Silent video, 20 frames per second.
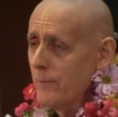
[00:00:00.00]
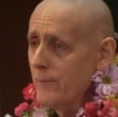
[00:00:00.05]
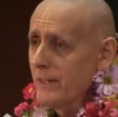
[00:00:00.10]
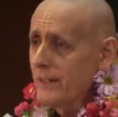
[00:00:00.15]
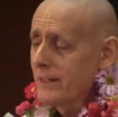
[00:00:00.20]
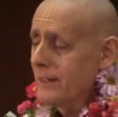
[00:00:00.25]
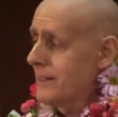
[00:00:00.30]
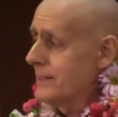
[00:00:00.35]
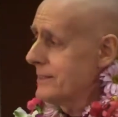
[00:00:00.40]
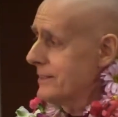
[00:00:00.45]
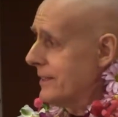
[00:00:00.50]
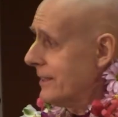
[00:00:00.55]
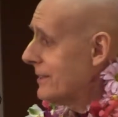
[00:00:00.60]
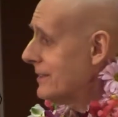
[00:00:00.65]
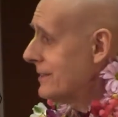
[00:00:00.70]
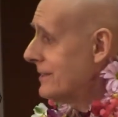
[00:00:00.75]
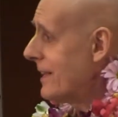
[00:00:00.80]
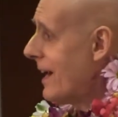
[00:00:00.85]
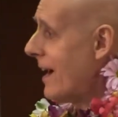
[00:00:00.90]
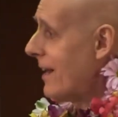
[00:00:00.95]
Because
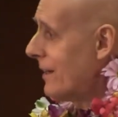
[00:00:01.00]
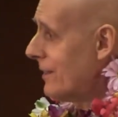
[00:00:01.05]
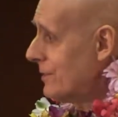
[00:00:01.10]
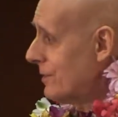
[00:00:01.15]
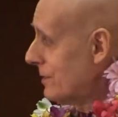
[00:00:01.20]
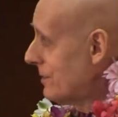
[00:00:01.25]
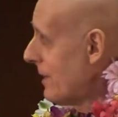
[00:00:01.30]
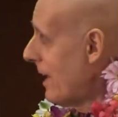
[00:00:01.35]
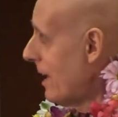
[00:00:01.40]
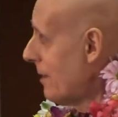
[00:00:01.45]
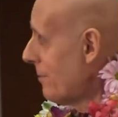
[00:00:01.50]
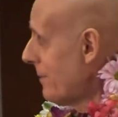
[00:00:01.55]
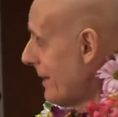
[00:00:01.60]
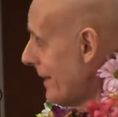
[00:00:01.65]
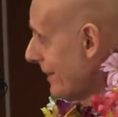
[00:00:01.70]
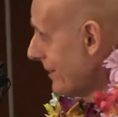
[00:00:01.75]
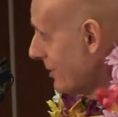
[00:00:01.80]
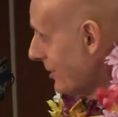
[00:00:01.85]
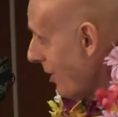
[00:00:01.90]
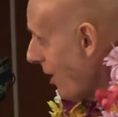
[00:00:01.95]
this knowledge is not being